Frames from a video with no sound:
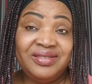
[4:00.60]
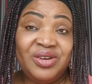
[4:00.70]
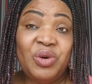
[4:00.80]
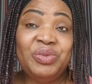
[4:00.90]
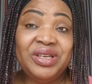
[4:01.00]

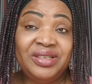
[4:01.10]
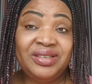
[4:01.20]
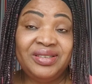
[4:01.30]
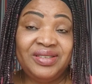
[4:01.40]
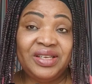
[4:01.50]

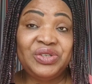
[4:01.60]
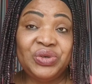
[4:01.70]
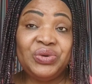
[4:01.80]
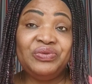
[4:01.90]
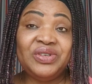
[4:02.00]
comment
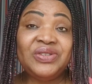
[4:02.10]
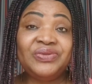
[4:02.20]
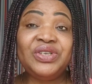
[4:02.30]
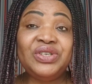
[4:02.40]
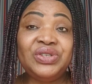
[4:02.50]
section of this
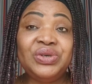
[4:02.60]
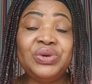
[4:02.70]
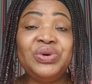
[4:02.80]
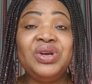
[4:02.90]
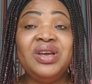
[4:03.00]

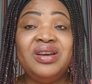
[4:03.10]
video,